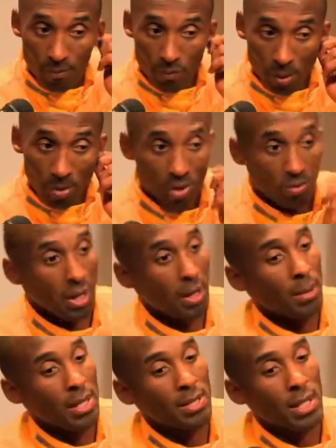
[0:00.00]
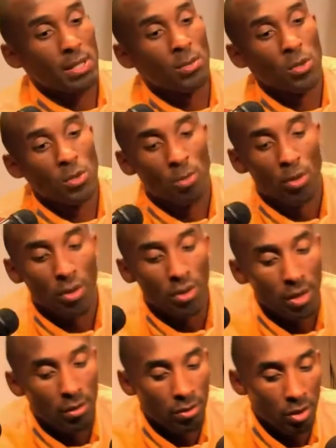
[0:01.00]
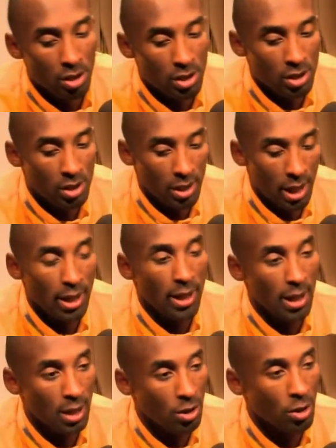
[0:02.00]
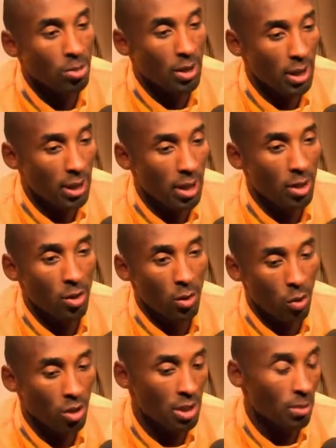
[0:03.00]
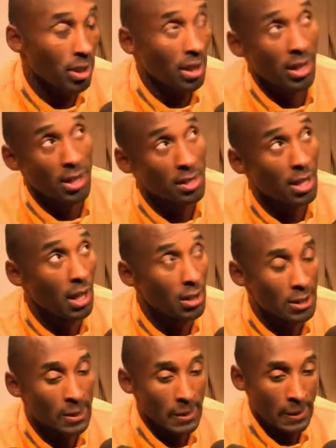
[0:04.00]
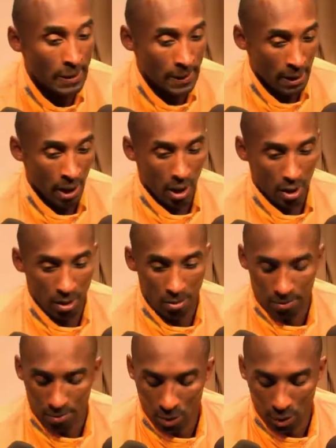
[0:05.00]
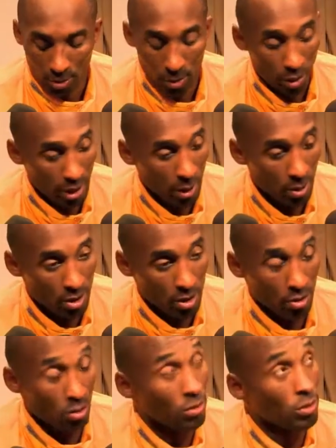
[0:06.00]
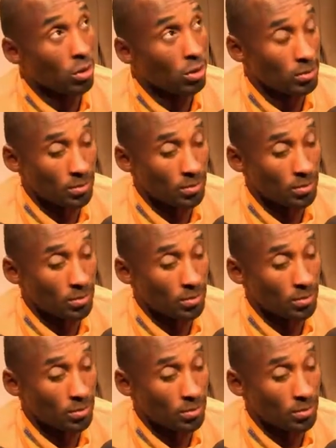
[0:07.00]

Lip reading: But you're right. I mean, that's the most important thing for us is just kind of get out there and play together and work some of the kinks out and, communicate with each other on the floor.